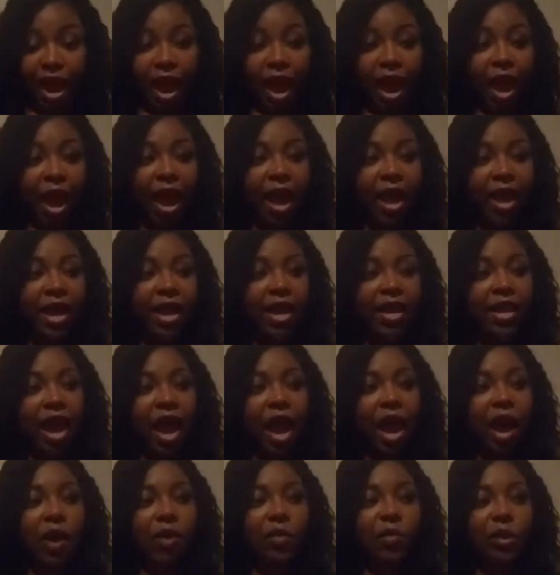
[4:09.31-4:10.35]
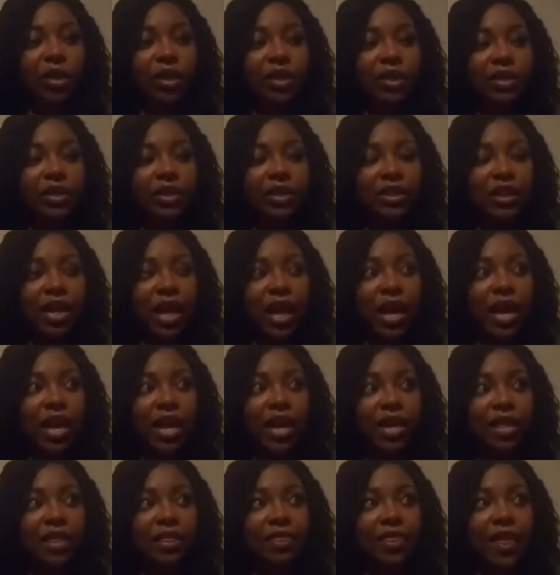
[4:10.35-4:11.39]
And I wouldn't say
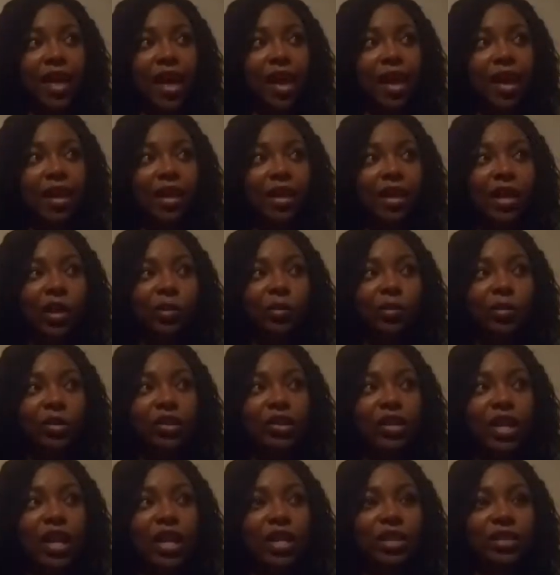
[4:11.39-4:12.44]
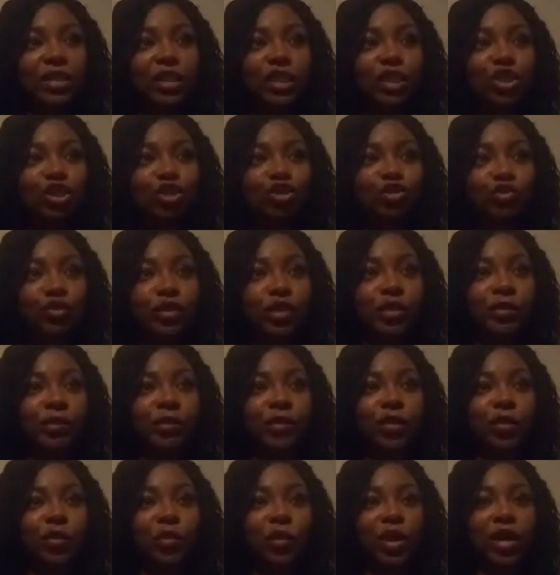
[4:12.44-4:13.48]
that it was as extreme to
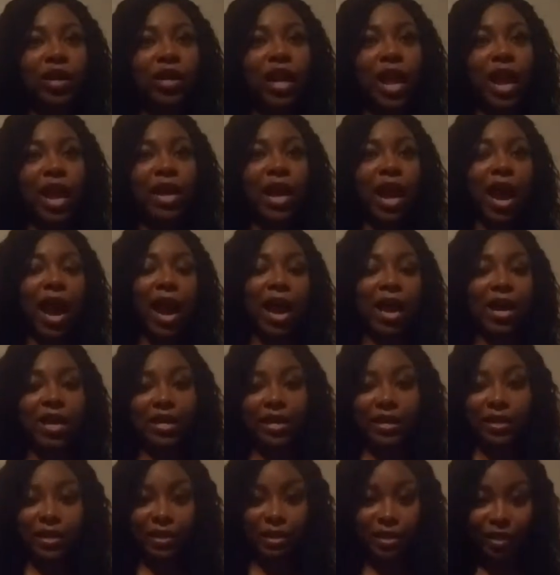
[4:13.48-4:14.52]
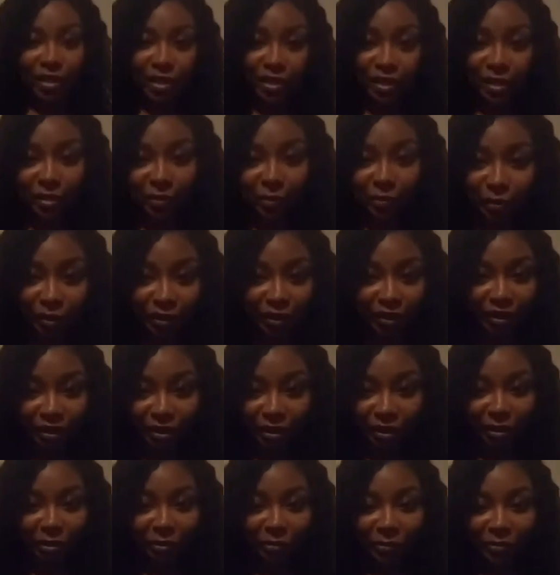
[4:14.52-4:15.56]
where like I needed a prenup,